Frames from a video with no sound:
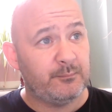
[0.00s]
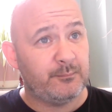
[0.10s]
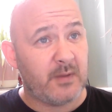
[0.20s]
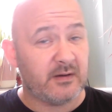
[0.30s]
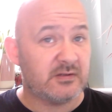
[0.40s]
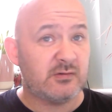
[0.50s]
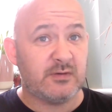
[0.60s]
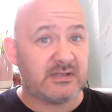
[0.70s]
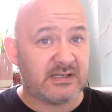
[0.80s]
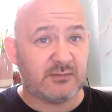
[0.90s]
And as soon
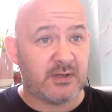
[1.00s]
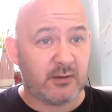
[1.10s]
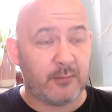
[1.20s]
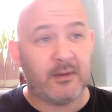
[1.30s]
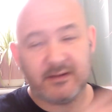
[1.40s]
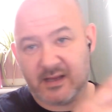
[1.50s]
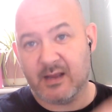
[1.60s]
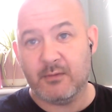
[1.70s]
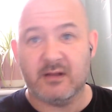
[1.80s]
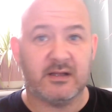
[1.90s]
as things were going,
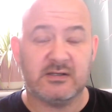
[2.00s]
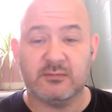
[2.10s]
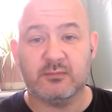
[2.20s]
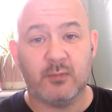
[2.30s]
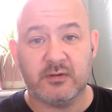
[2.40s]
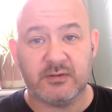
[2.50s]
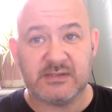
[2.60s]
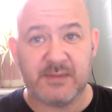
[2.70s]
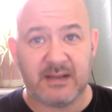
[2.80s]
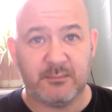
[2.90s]
well, this is what you
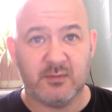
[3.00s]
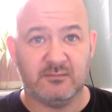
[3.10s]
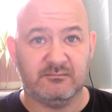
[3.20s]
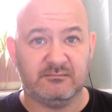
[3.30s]
expect, but